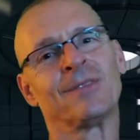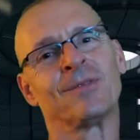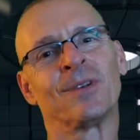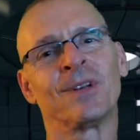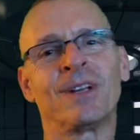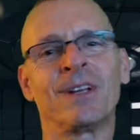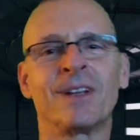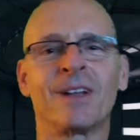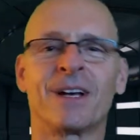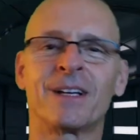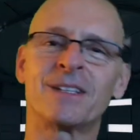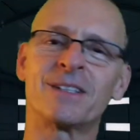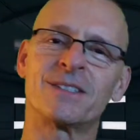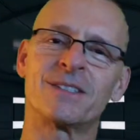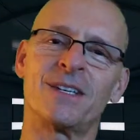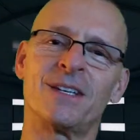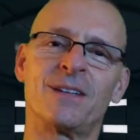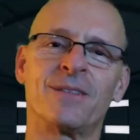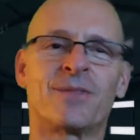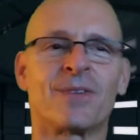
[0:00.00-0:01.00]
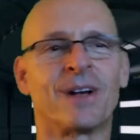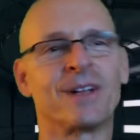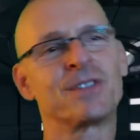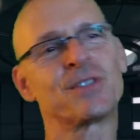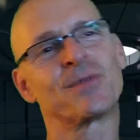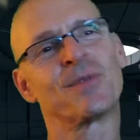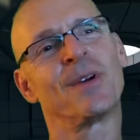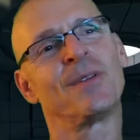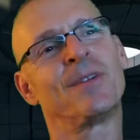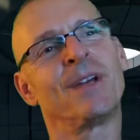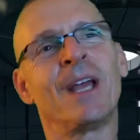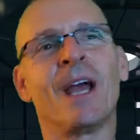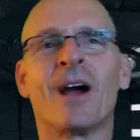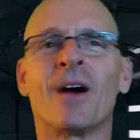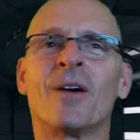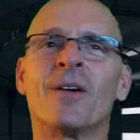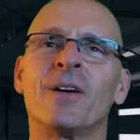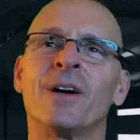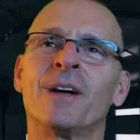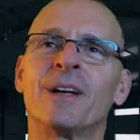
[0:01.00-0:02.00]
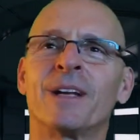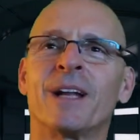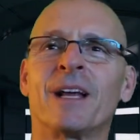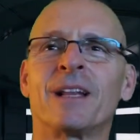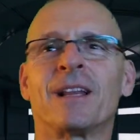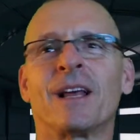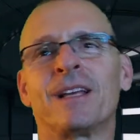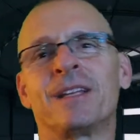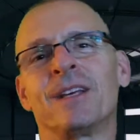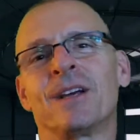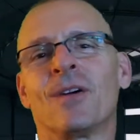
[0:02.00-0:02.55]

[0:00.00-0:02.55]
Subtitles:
I'd really like to see the French Riviera and I'd like